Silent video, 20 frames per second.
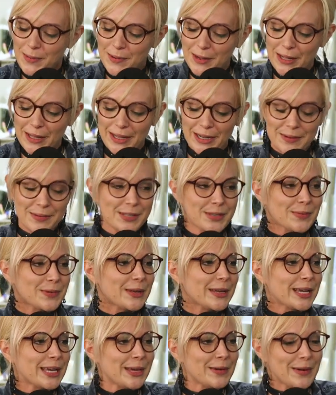Woo! and it was a
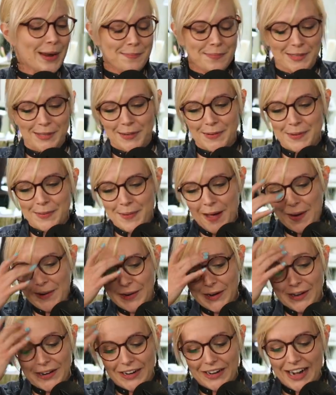really cute episode
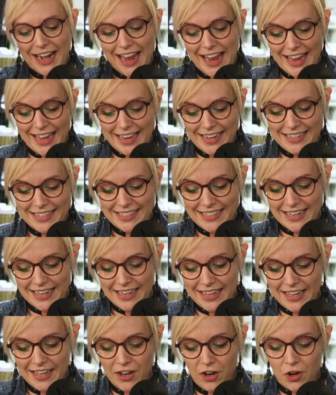about her and
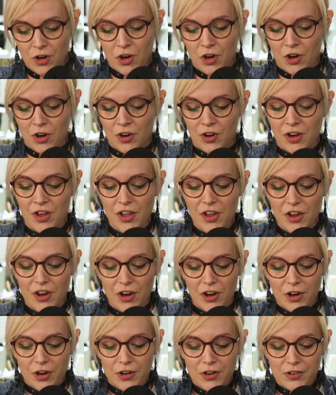uh, her
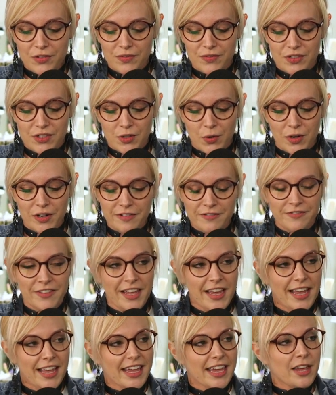her sort of
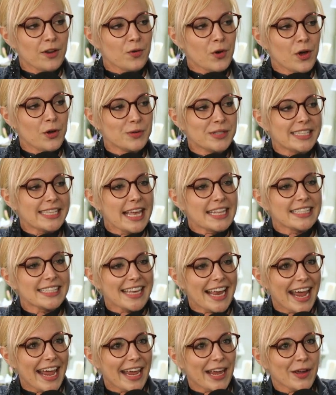hero
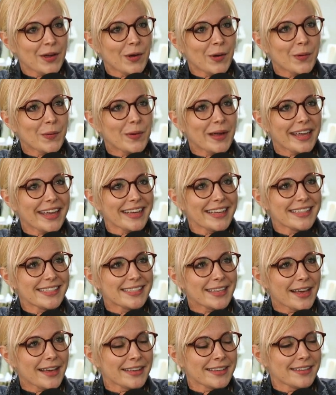sensei who
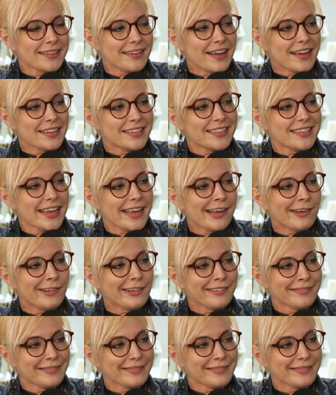is a, a, seal.